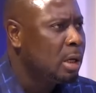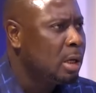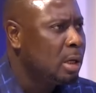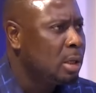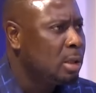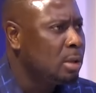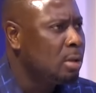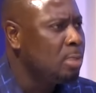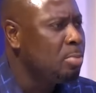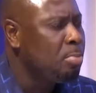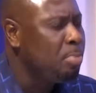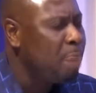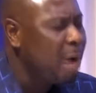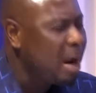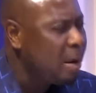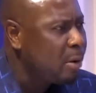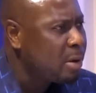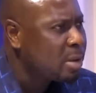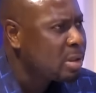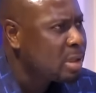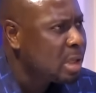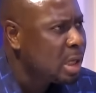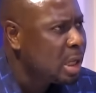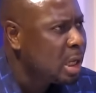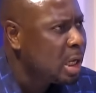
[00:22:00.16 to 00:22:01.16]

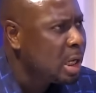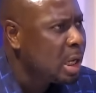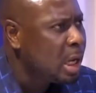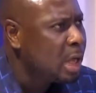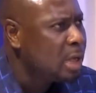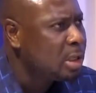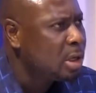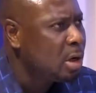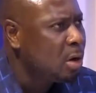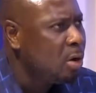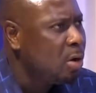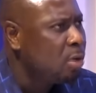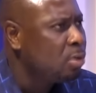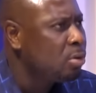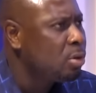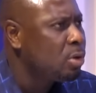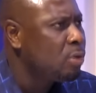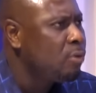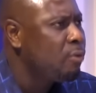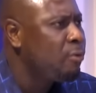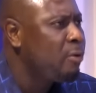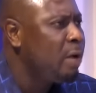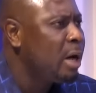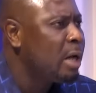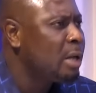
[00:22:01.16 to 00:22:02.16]
Embarrassingly, later on,
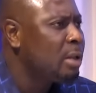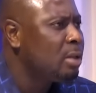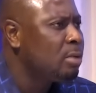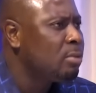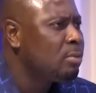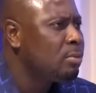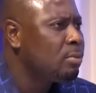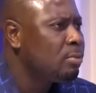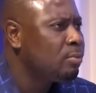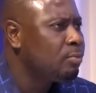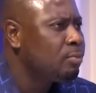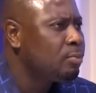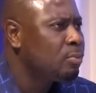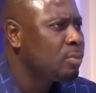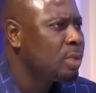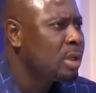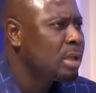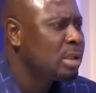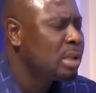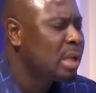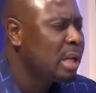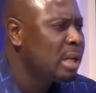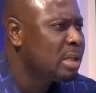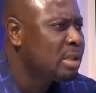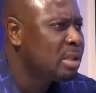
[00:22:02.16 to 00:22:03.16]
you find
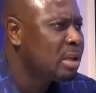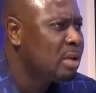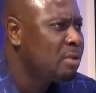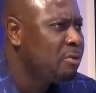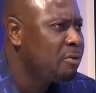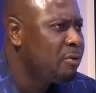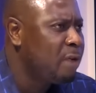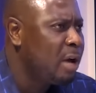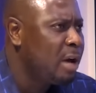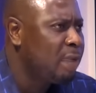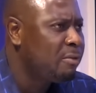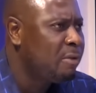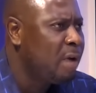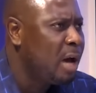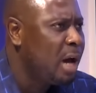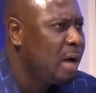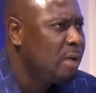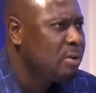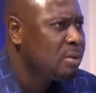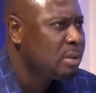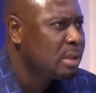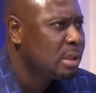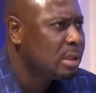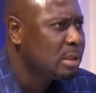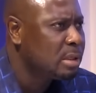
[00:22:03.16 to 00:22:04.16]
there's less than five
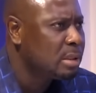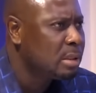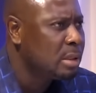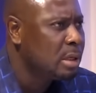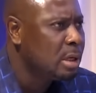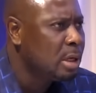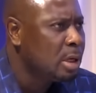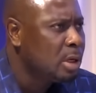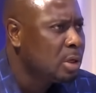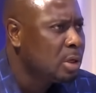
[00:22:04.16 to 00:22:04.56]
houses. Yes.